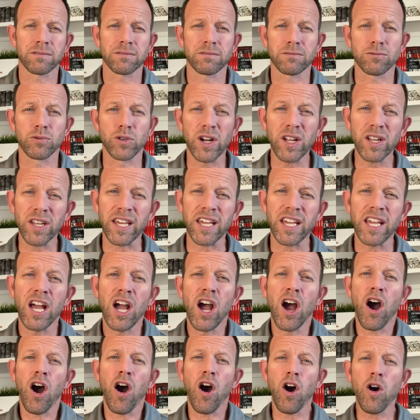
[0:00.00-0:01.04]
Really,
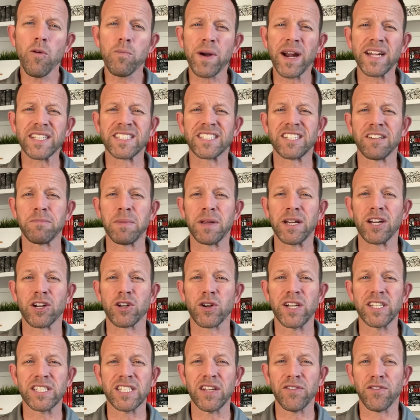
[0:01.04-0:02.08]
home prices have been
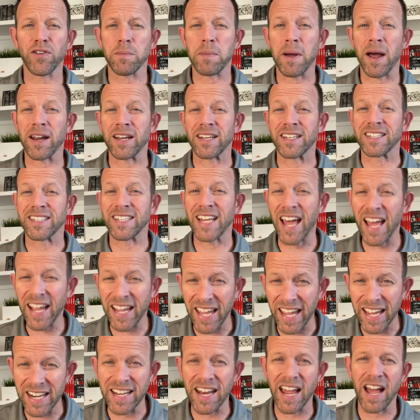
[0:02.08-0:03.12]
increasing for about a
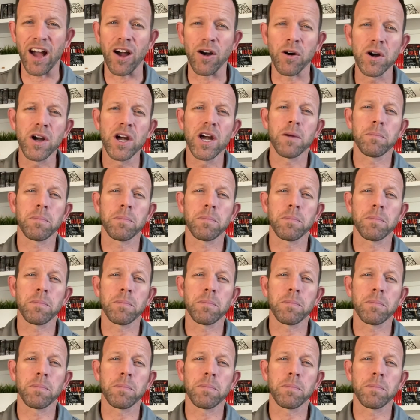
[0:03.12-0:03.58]
decade now,